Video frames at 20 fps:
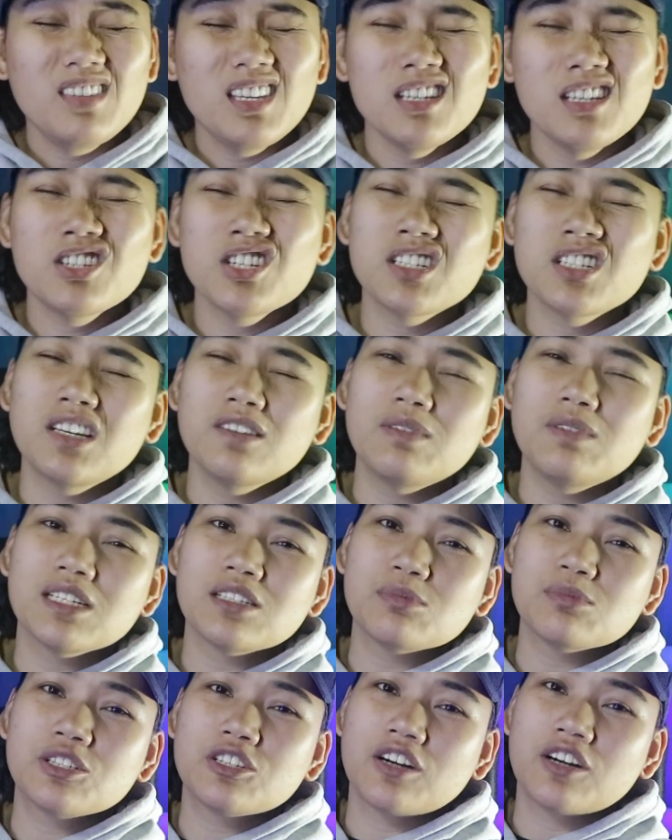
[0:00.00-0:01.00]
Just give me a
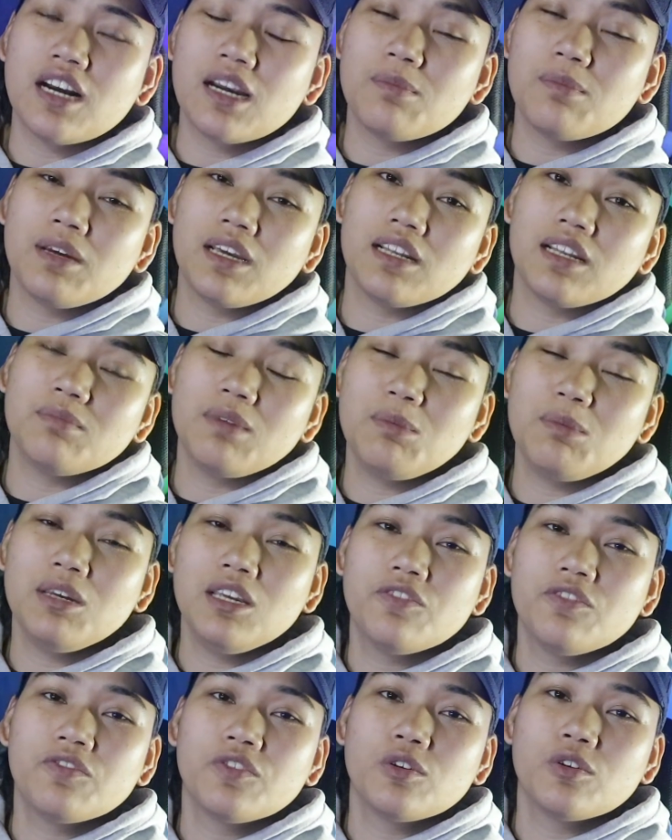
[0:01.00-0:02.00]
subscribe, and maybe
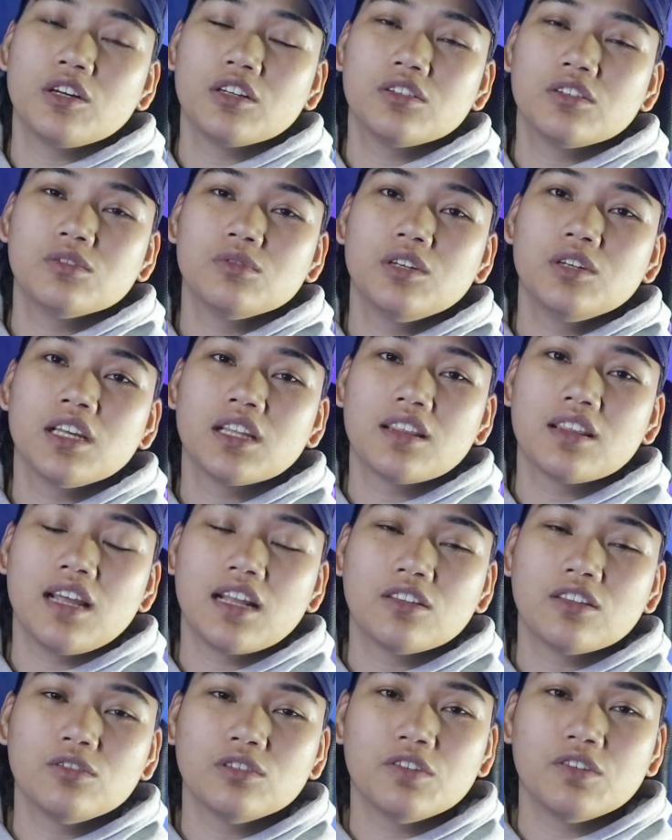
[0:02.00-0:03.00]
if you want to hit
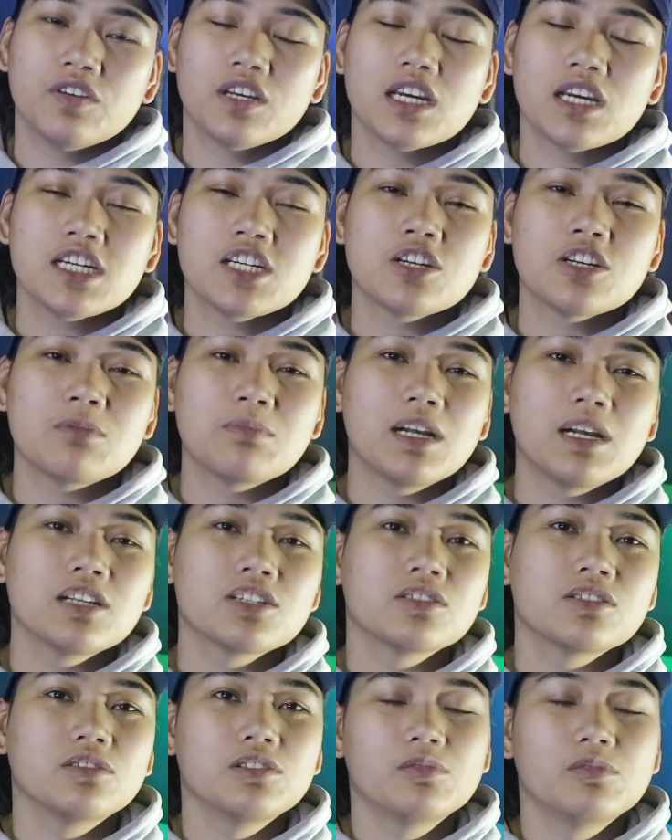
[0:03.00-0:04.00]
that notification bell
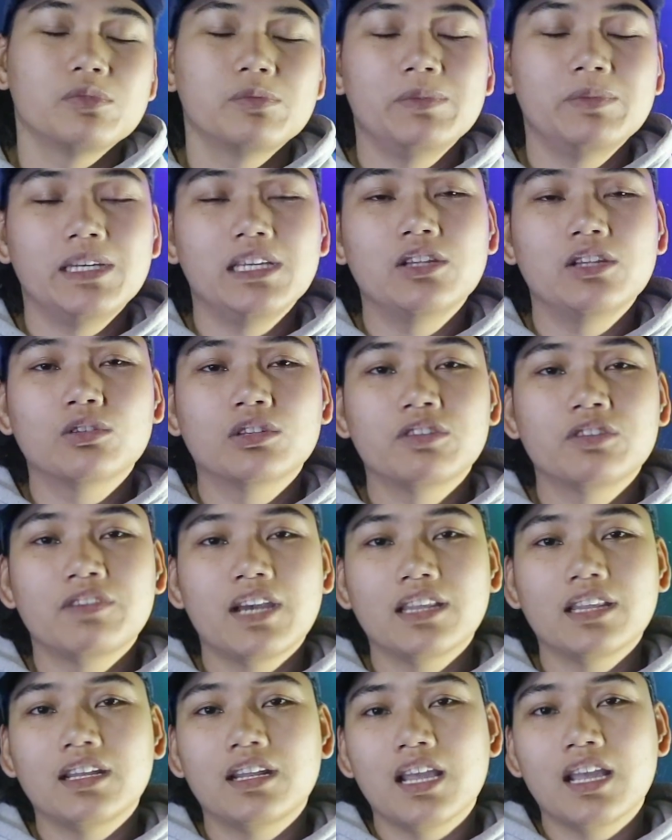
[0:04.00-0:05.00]
so you'll be
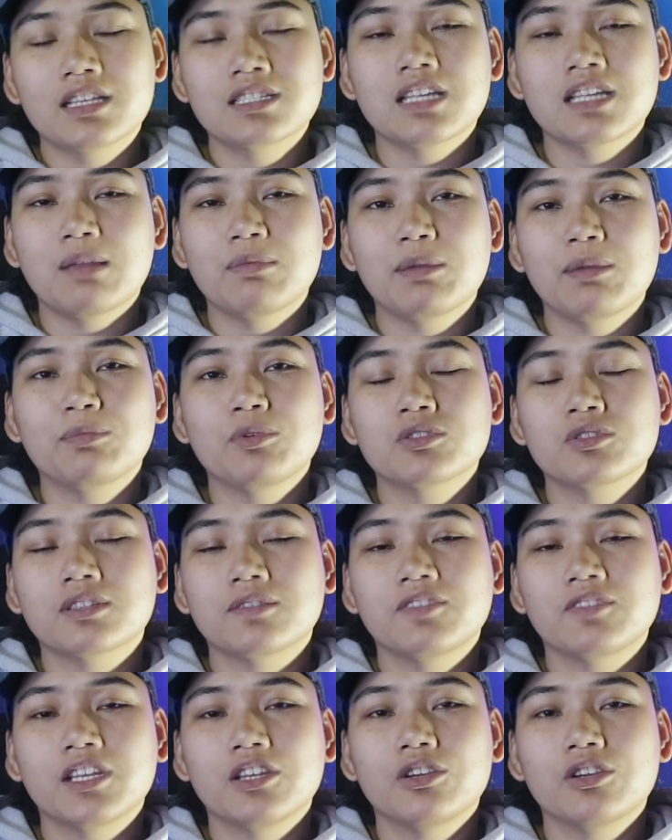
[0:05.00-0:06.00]
notified the next time I post a
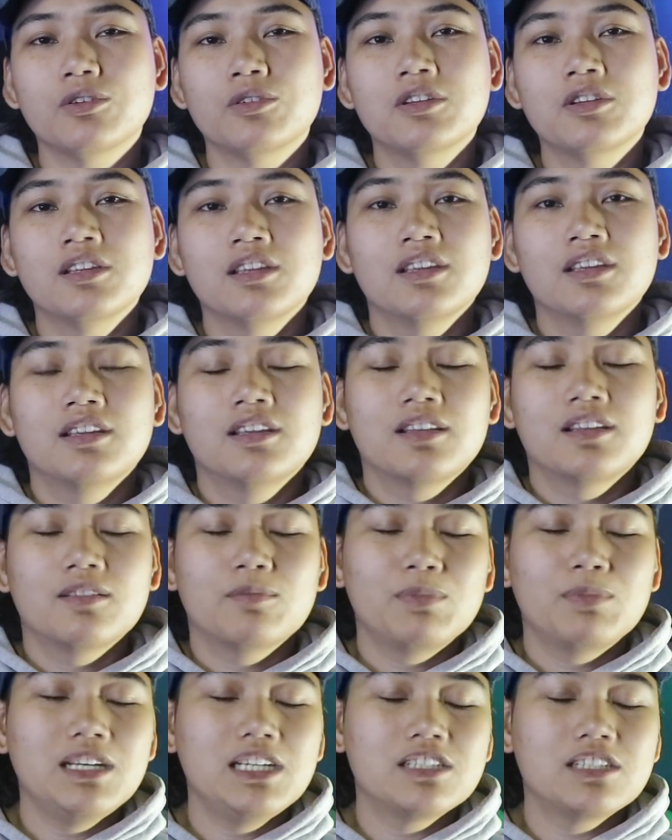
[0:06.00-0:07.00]
video,
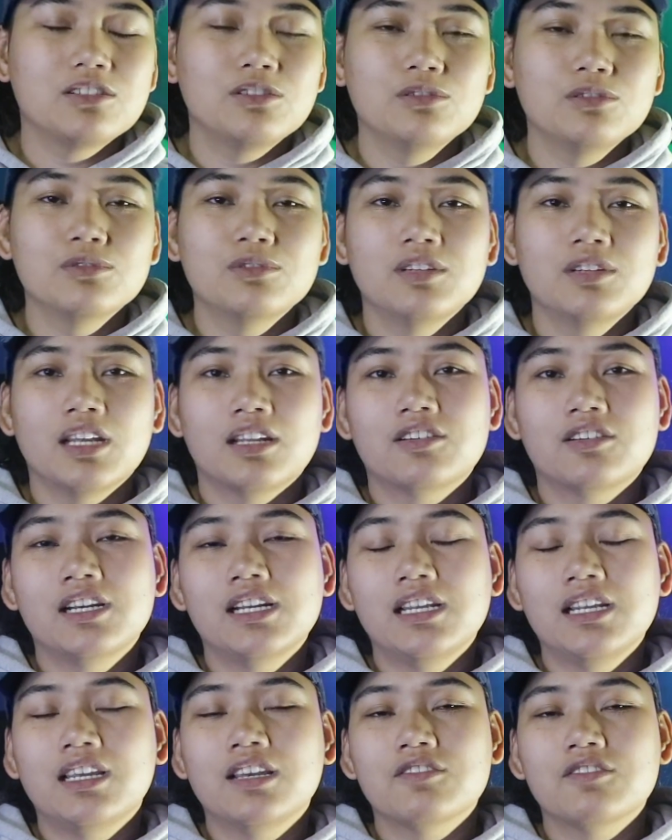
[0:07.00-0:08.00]
please do. It
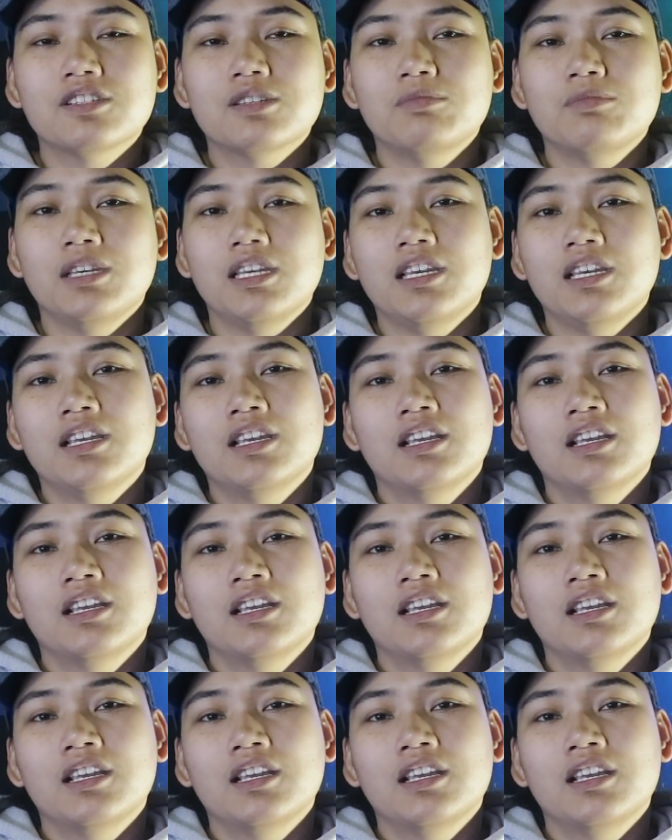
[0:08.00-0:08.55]
really gives me